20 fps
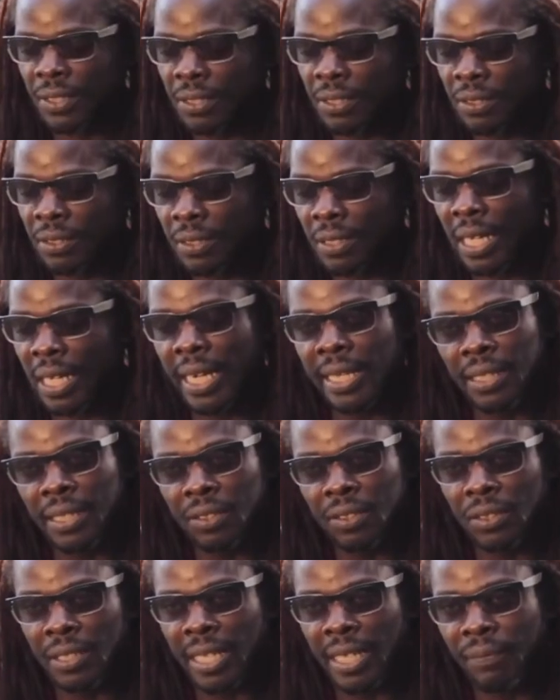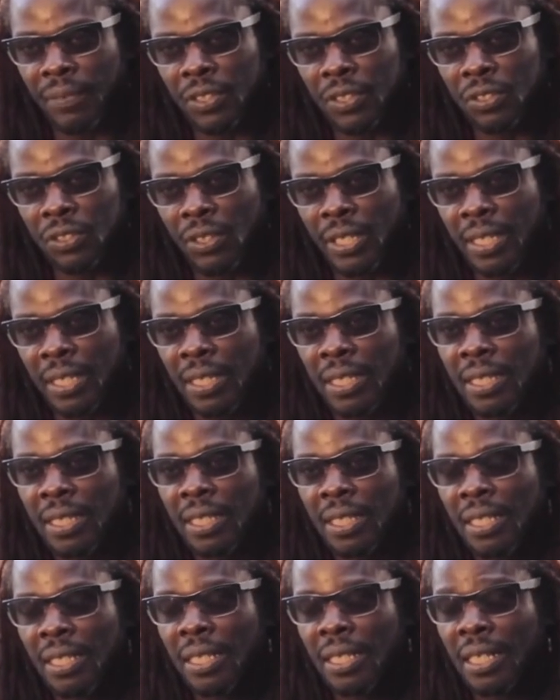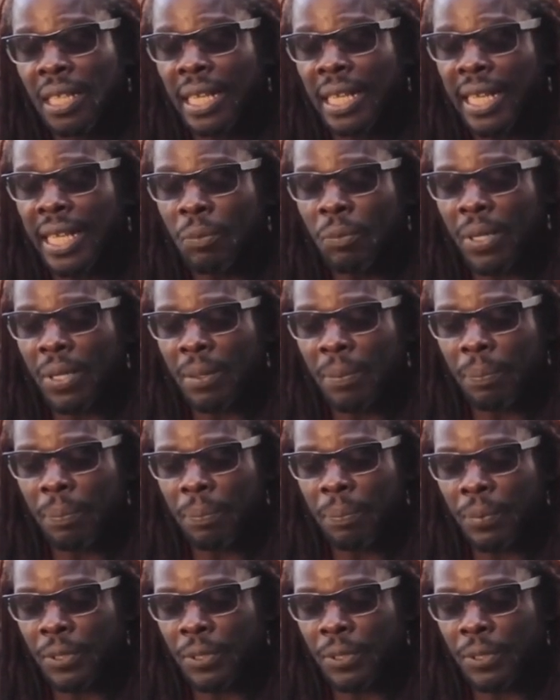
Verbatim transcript: an island on Lake Victoria, and we're